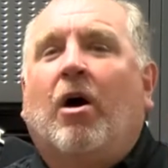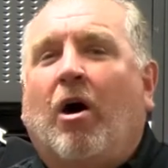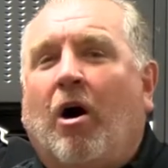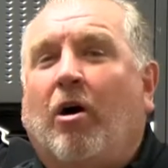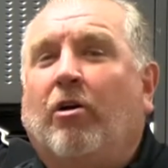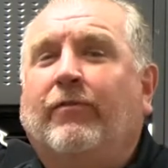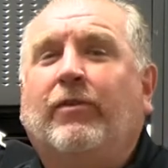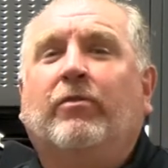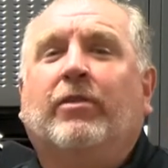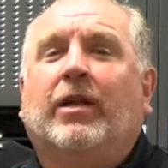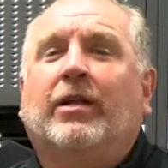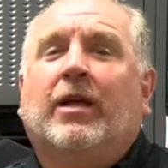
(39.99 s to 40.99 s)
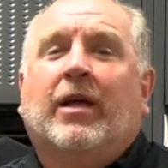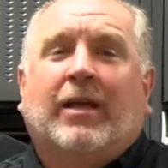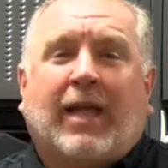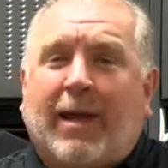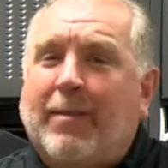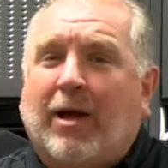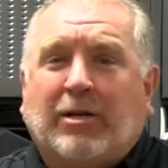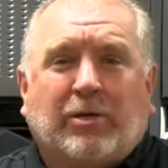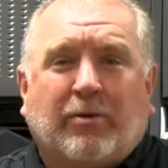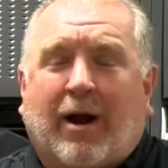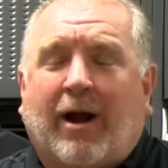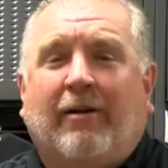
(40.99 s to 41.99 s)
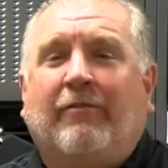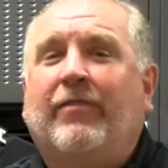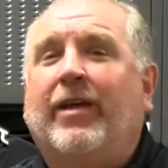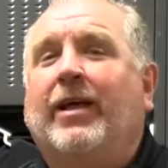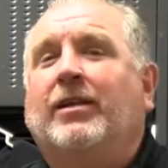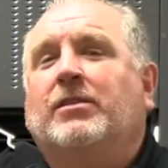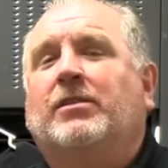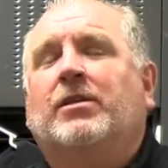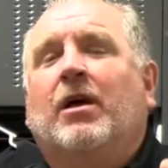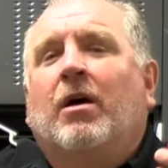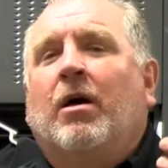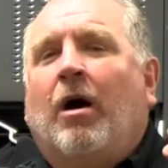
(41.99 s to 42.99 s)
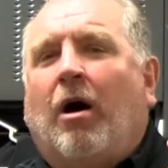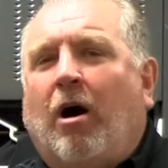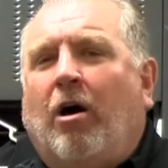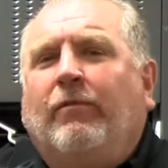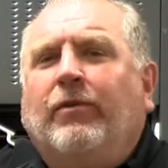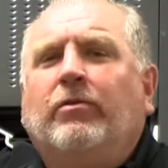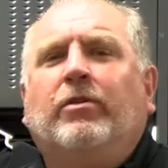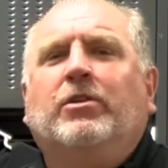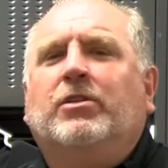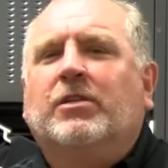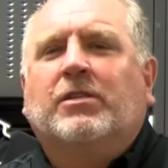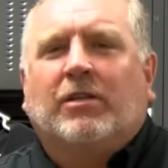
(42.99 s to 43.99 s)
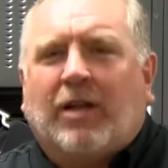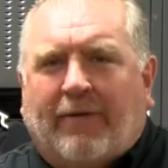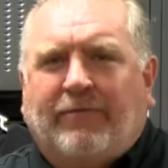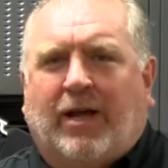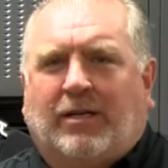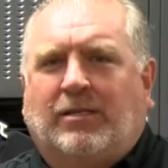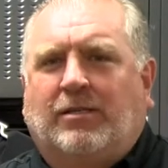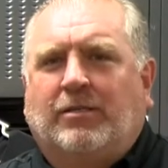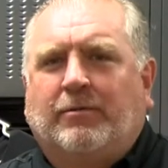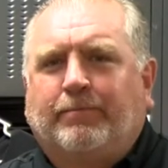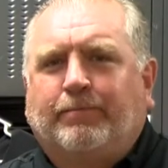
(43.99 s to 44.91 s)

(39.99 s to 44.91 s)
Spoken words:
all of you that came out to our events, all of you that just loved us.